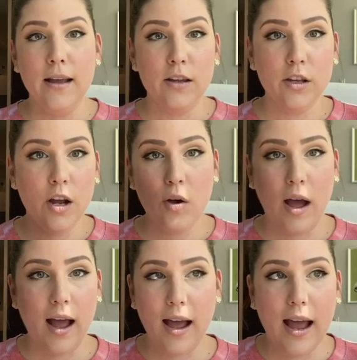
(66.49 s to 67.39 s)
You
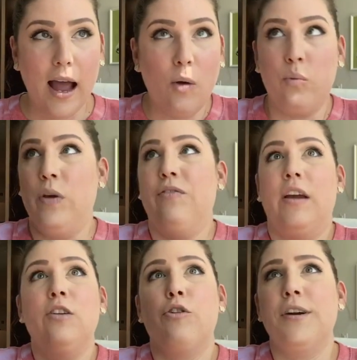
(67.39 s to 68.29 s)
know, we've
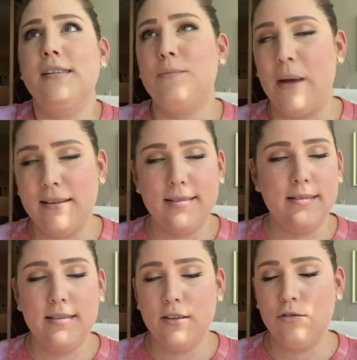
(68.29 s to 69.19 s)
increased basically
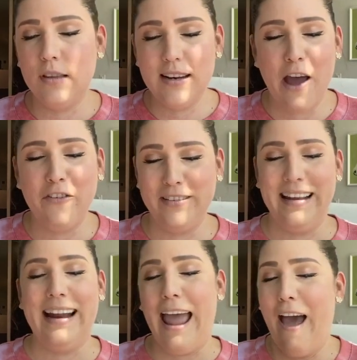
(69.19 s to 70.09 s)
the, the
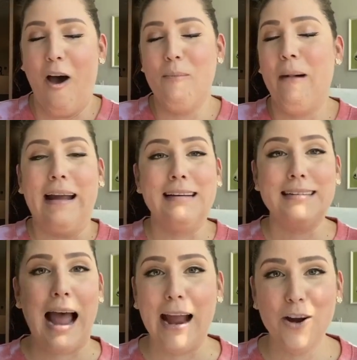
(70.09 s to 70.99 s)
deficit my
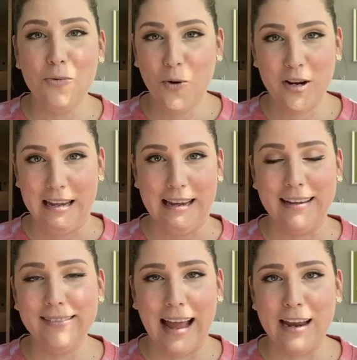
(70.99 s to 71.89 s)
entire working
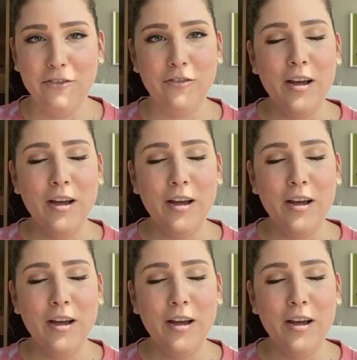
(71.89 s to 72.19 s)
life,